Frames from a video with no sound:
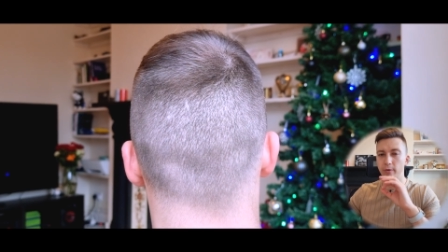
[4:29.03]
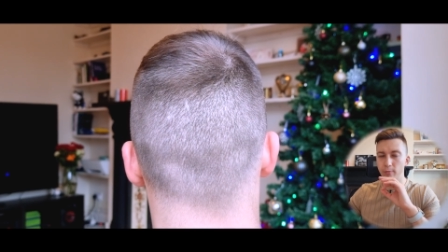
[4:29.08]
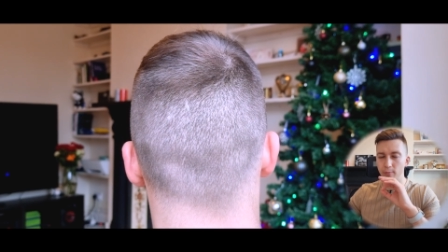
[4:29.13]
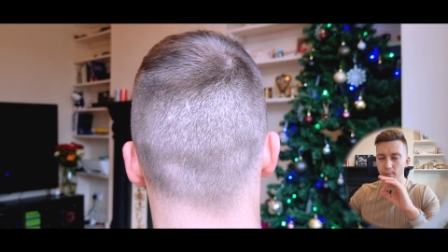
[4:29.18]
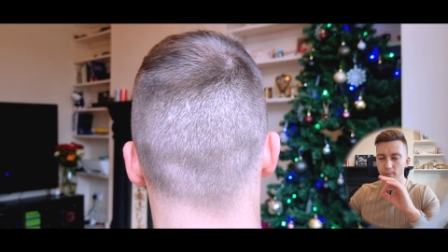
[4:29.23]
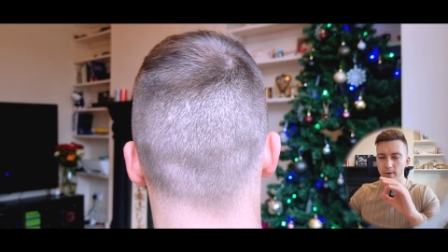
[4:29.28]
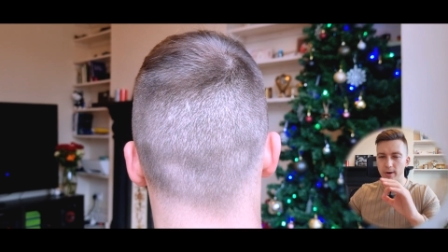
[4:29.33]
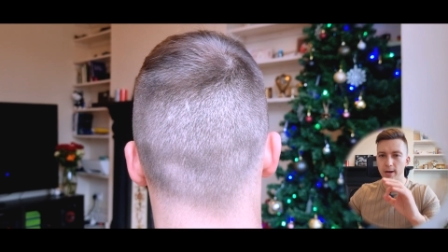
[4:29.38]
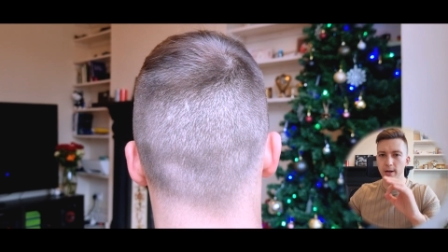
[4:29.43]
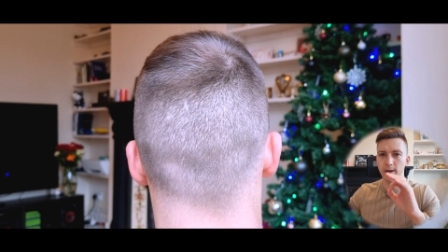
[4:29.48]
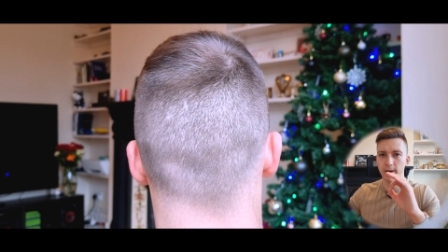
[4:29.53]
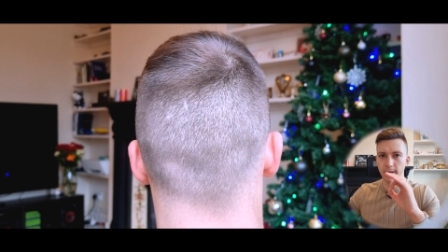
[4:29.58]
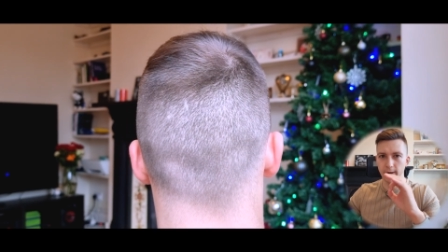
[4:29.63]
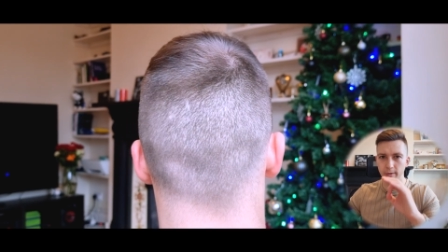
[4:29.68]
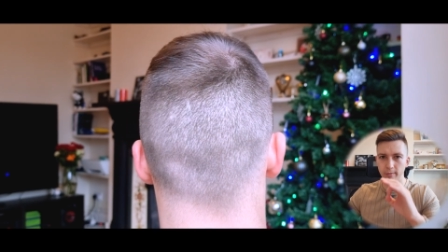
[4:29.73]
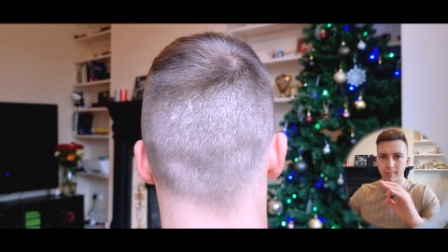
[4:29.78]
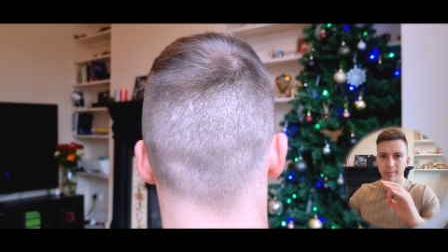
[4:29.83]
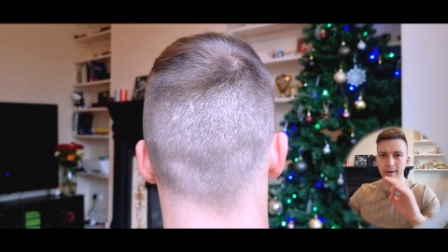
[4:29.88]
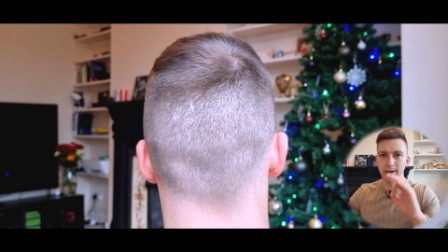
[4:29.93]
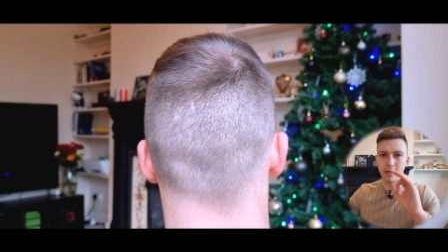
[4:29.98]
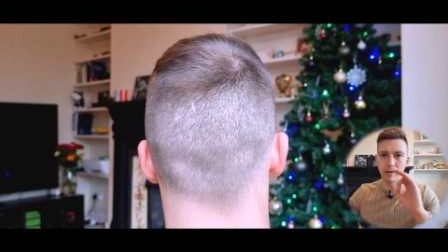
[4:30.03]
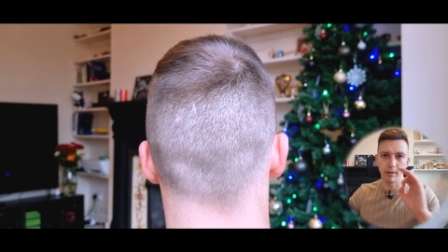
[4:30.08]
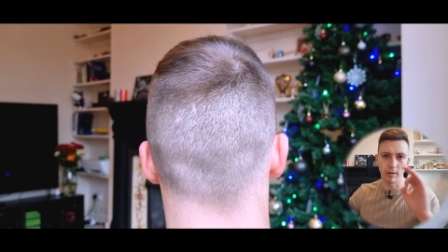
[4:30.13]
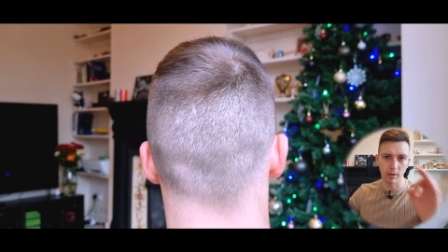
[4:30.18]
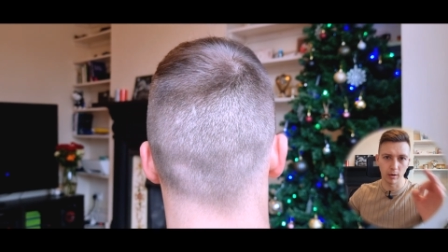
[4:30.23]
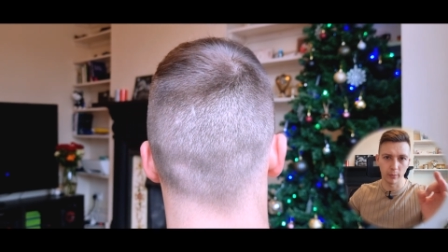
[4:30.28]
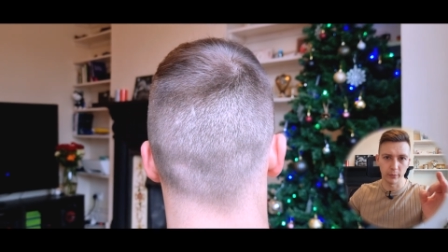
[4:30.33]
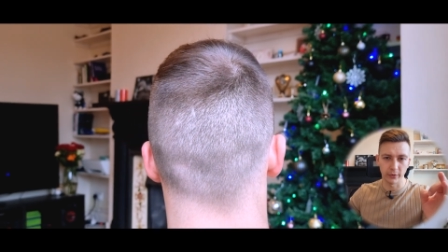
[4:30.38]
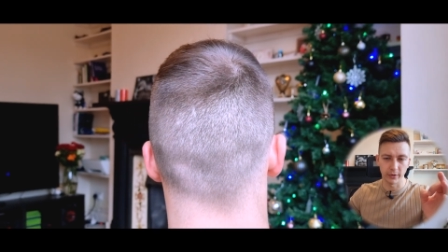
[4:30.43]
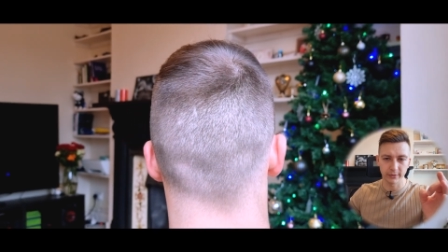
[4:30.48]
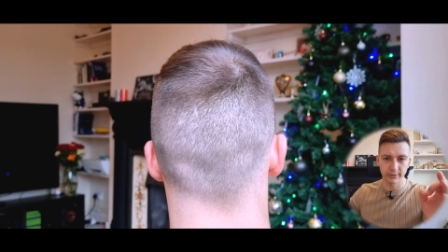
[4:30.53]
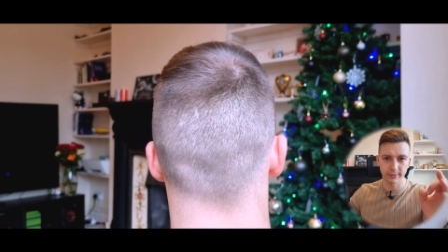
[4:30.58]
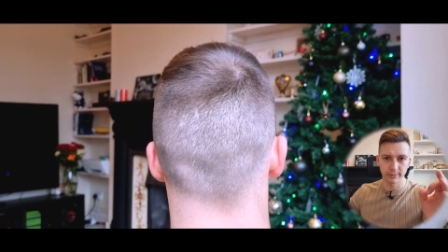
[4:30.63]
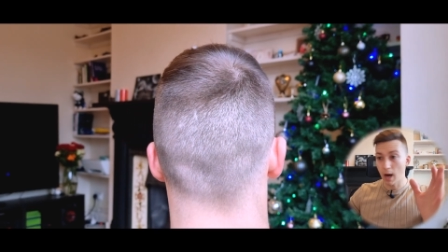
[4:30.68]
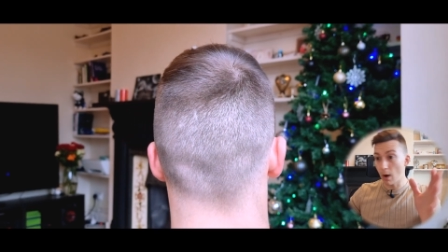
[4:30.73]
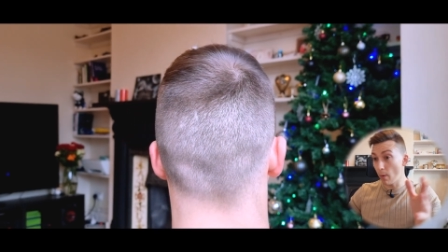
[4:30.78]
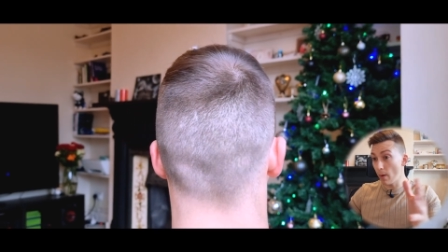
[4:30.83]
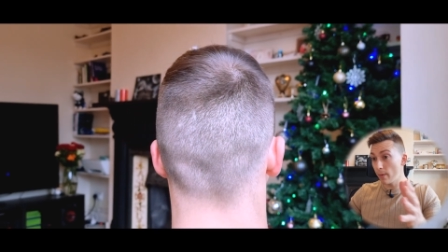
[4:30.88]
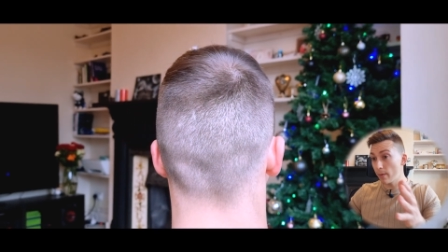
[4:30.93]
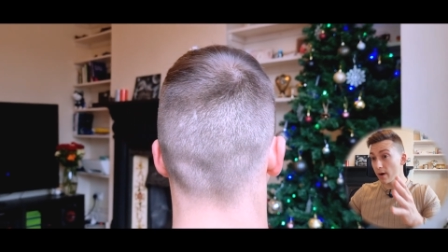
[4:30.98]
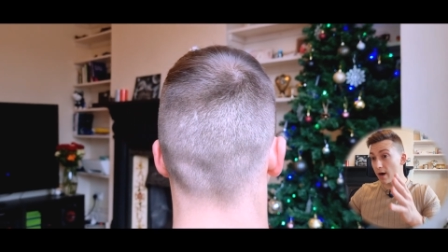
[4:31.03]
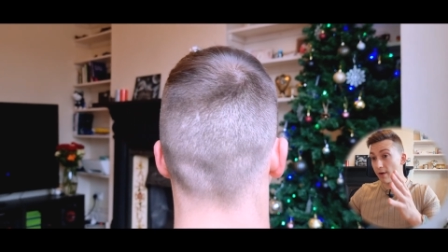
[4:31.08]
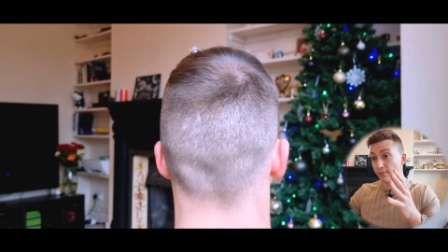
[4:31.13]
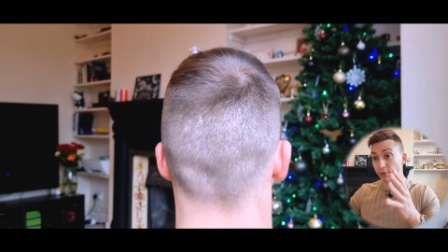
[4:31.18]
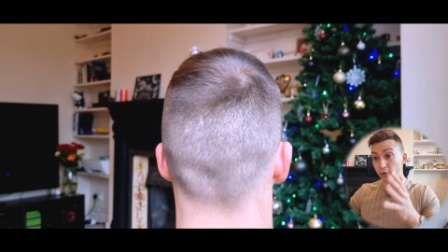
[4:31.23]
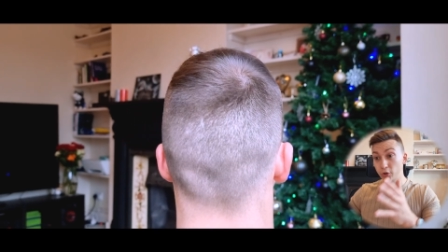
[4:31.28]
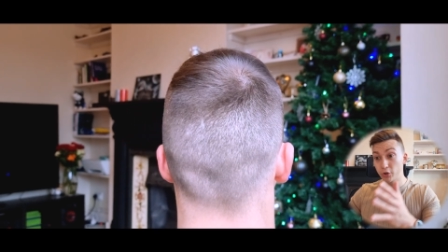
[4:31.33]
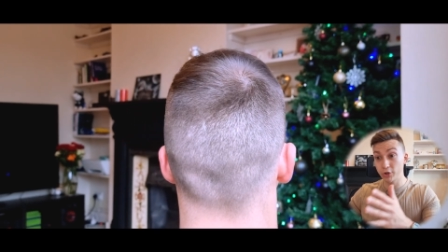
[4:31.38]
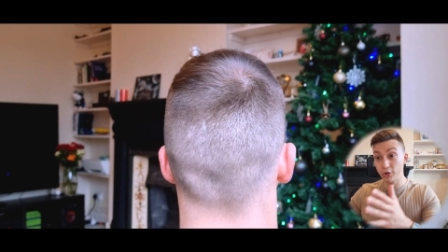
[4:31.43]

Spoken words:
really obvious. However, after